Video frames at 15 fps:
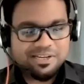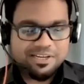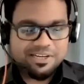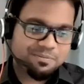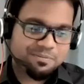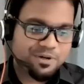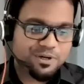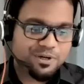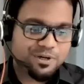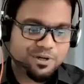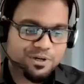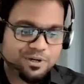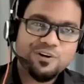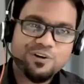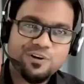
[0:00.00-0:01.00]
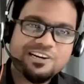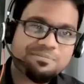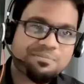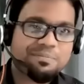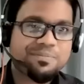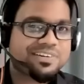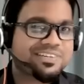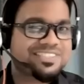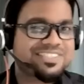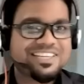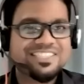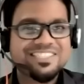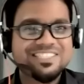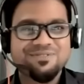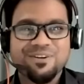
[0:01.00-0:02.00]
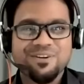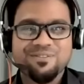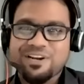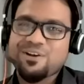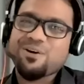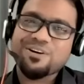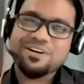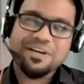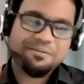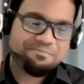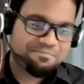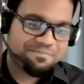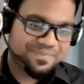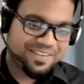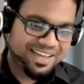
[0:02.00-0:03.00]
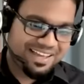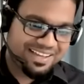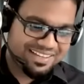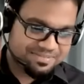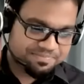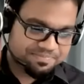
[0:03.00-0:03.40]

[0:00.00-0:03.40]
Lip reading: I'm pretty sure you'll remember things for a very long time. Yeah.